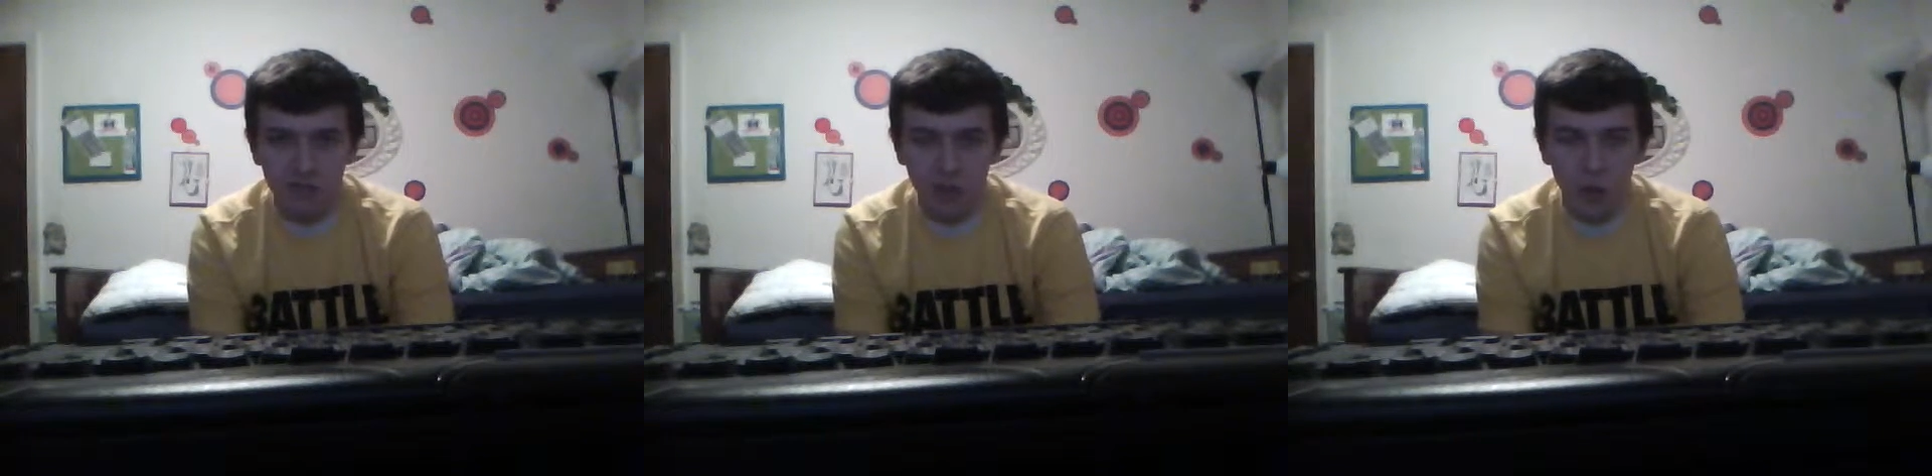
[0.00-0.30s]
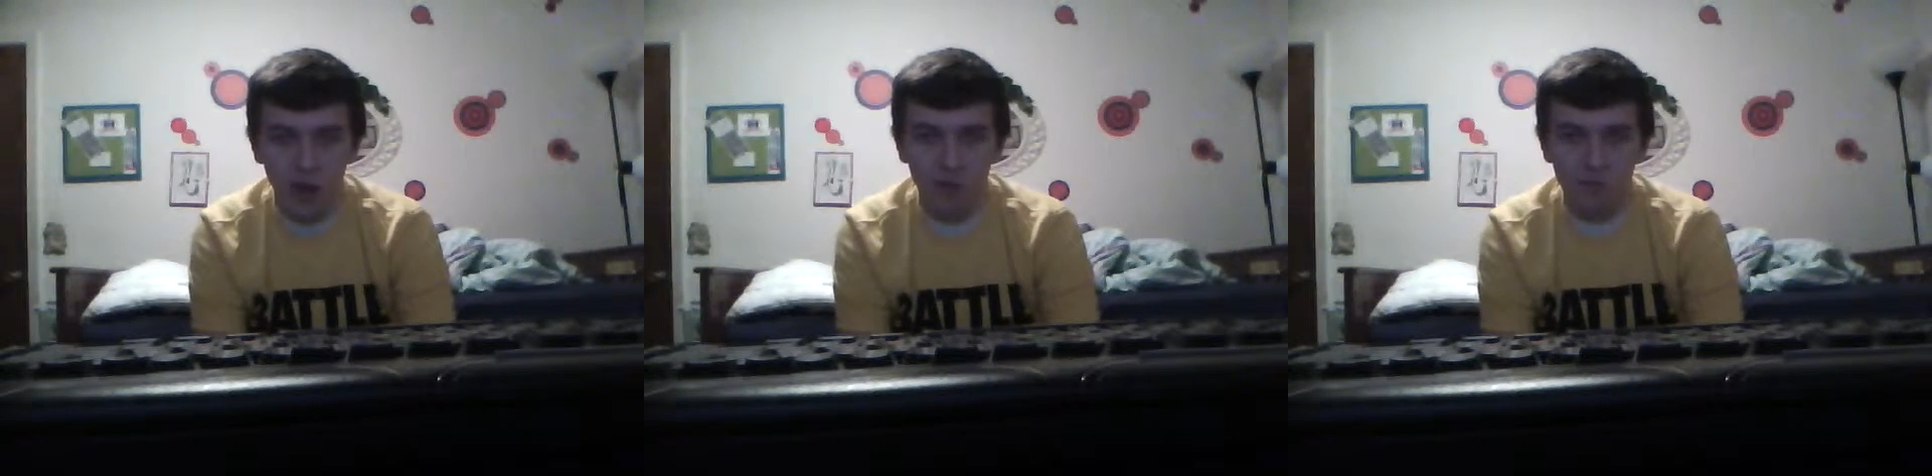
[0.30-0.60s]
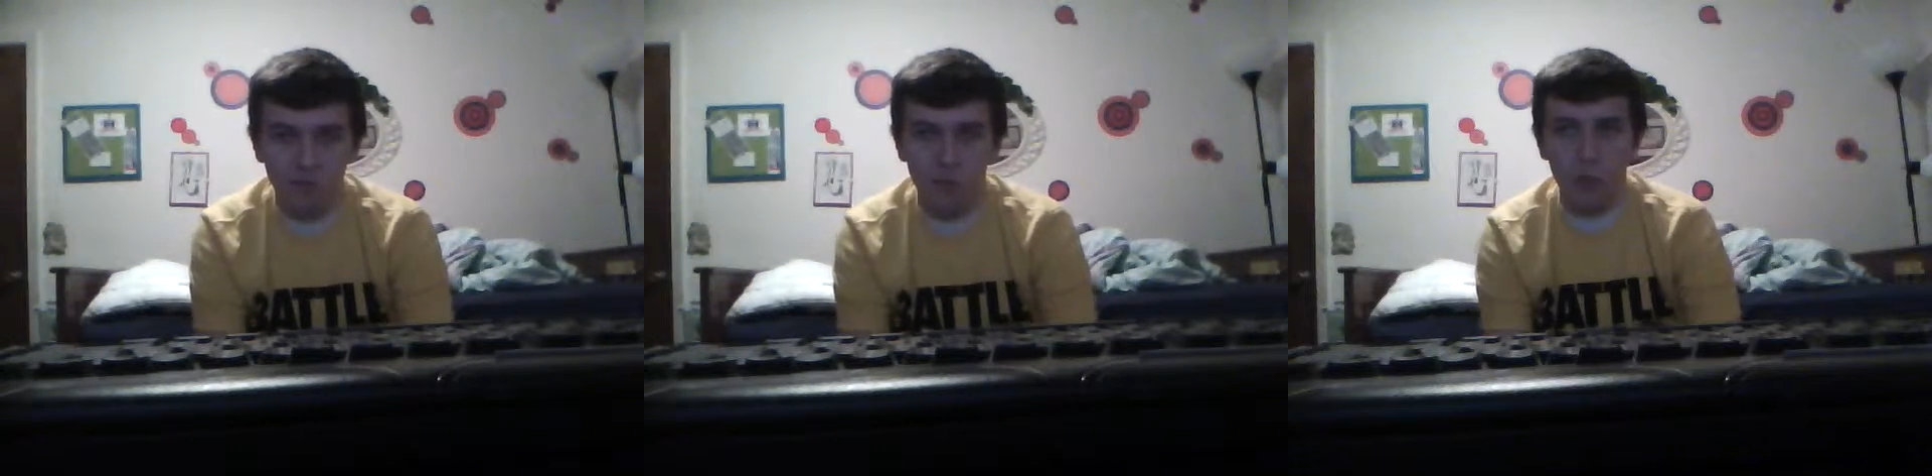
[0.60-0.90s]
you want to
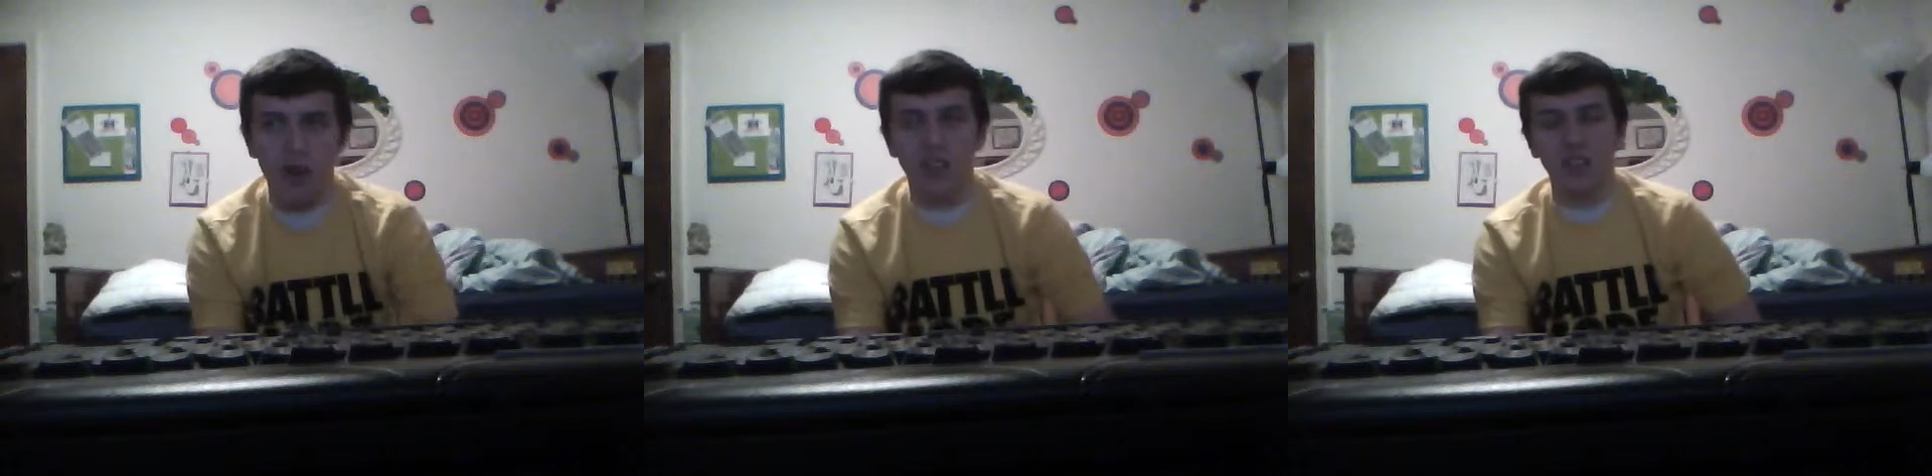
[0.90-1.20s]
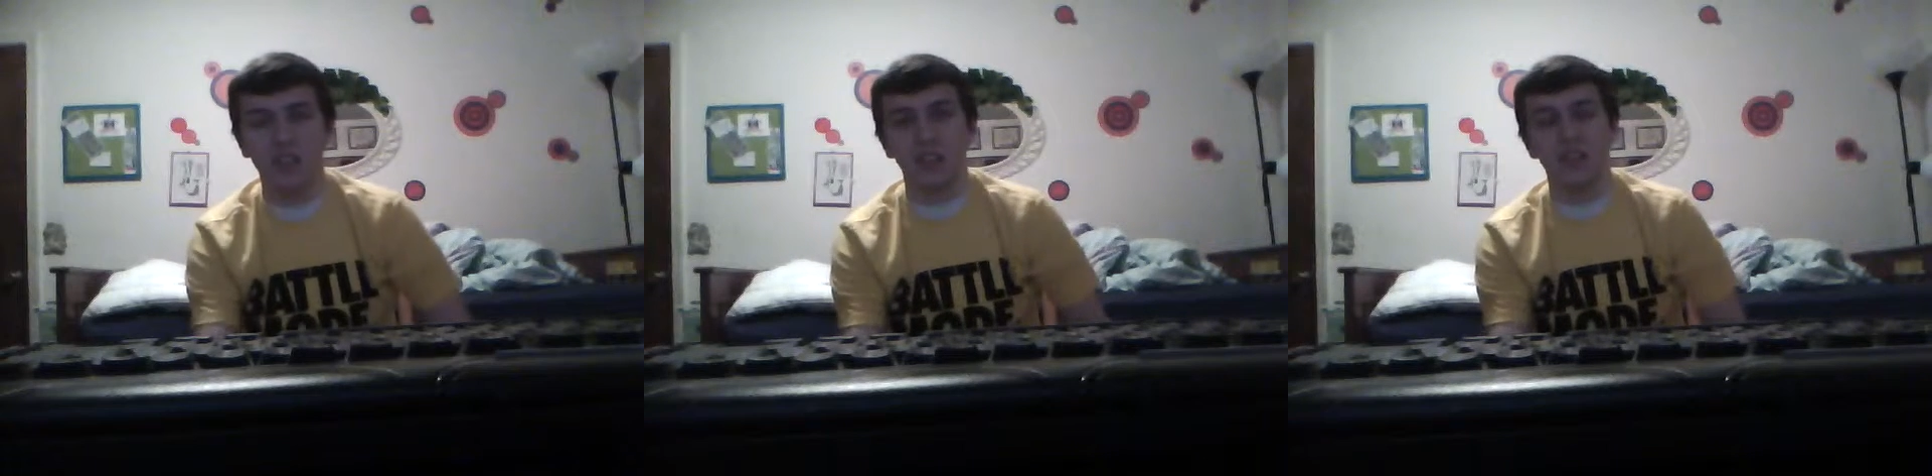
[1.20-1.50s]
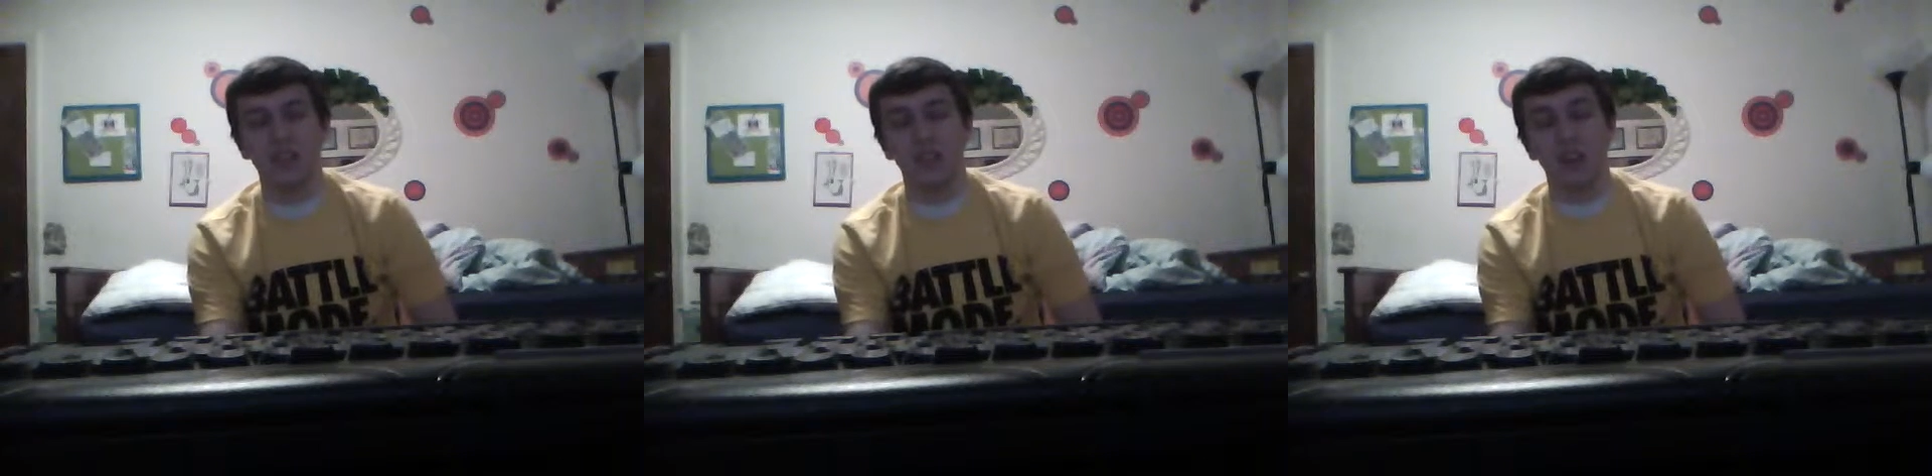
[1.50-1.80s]
watch it because
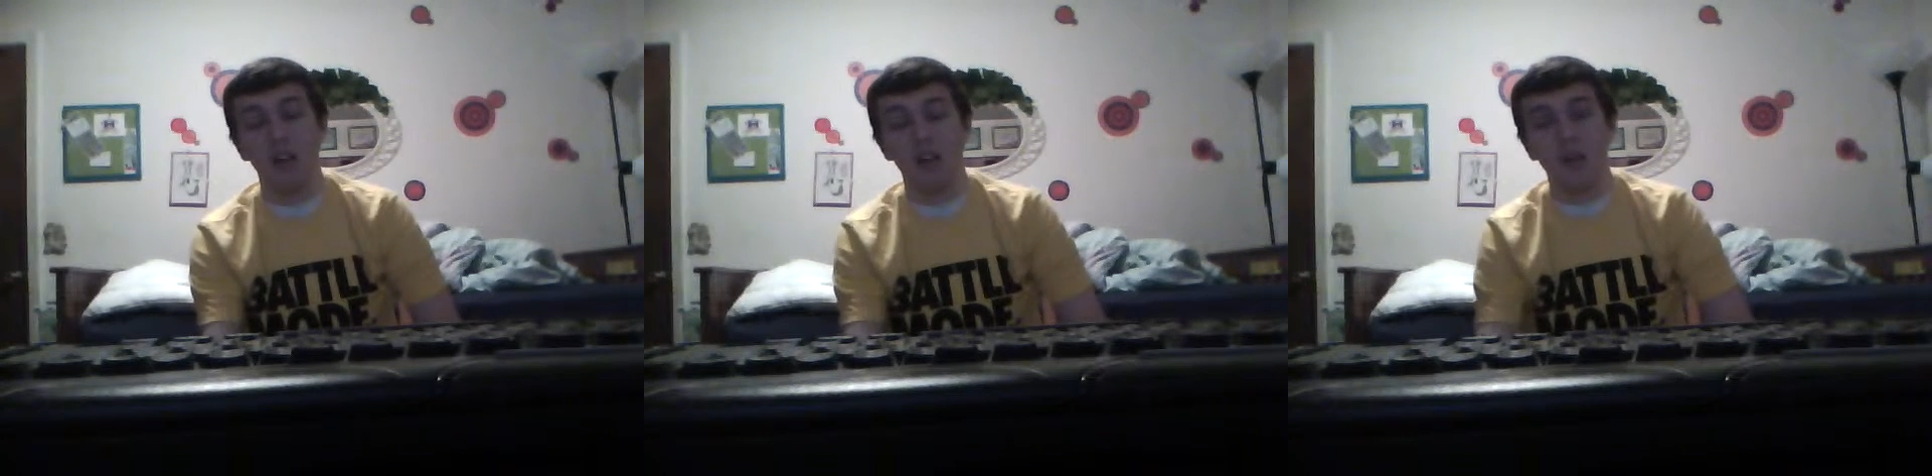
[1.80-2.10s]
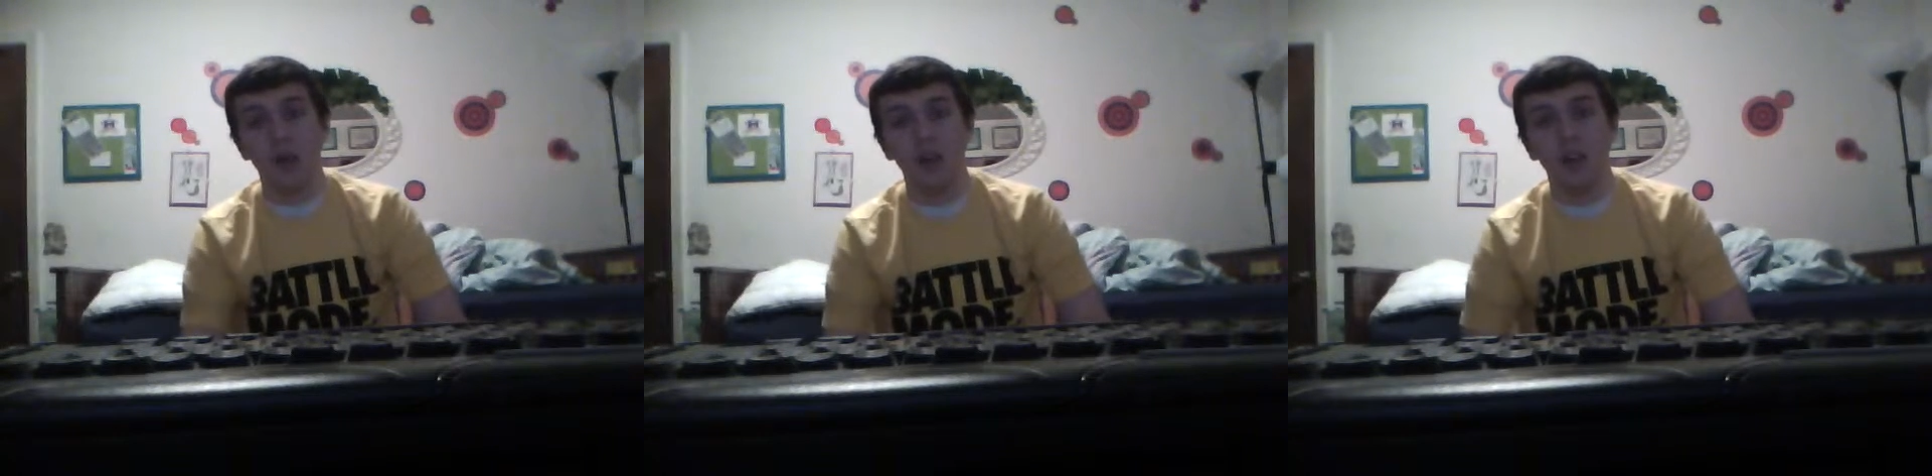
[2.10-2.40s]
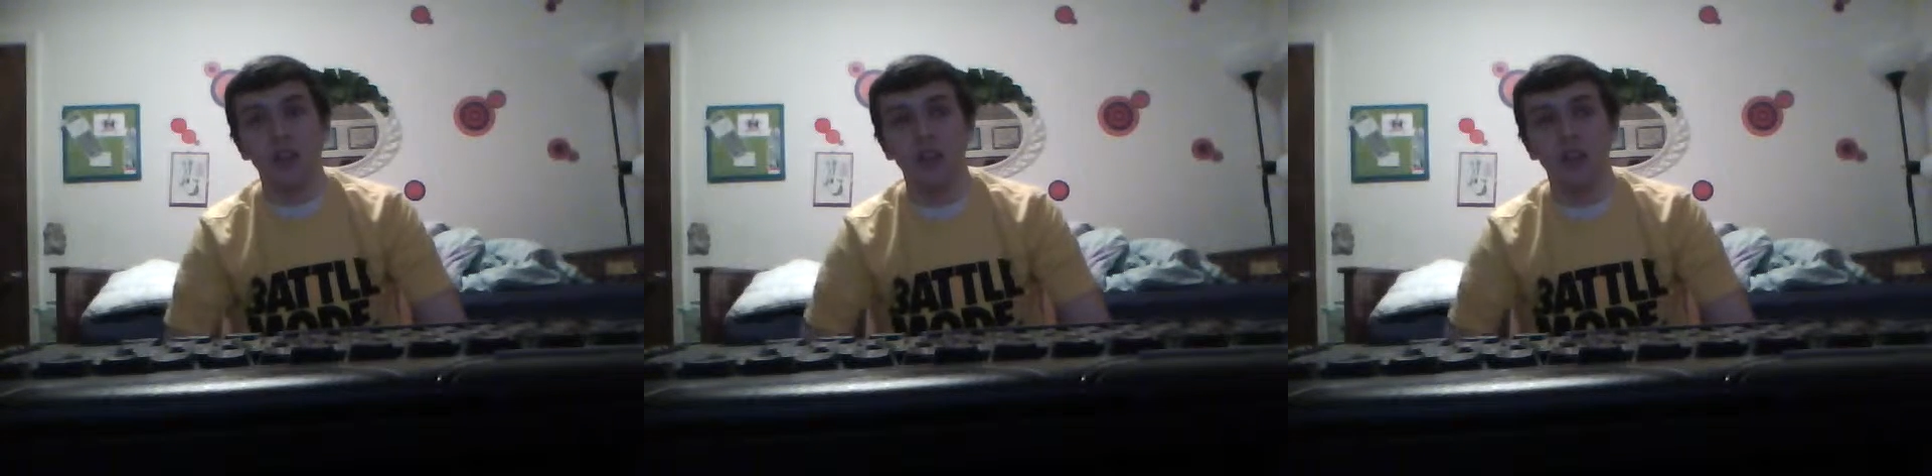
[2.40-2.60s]
it's Call of Duty,